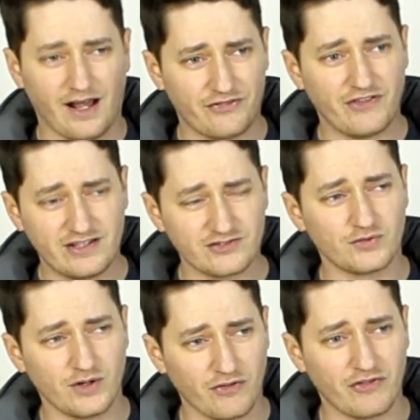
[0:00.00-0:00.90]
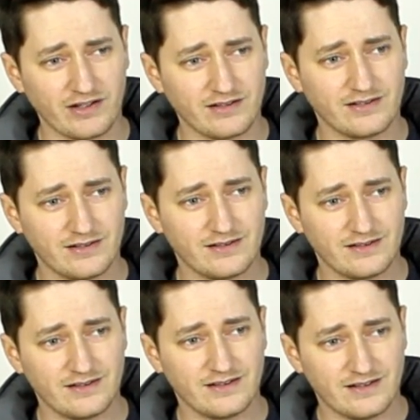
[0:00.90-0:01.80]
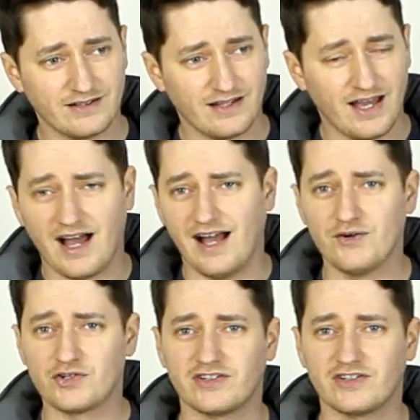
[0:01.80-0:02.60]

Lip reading: I think it's a real thing. I always...